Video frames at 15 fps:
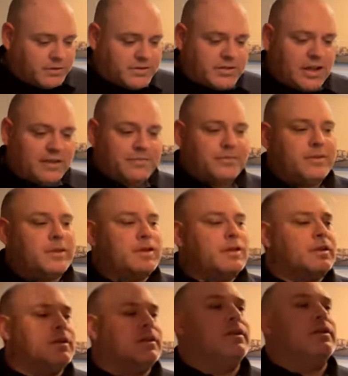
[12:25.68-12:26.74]
stuff.
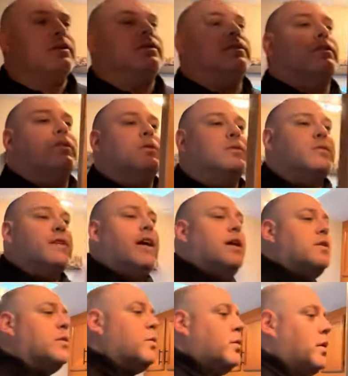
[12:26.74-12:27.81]
Let's close that
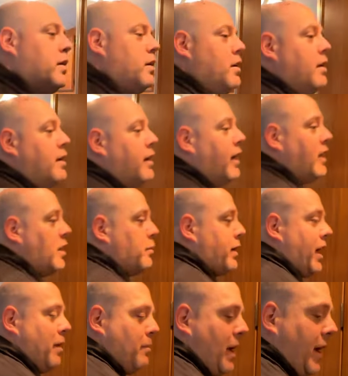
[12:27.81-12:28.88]
door. And then we
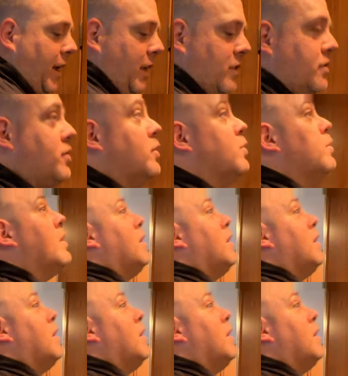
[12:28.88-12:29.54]
head back into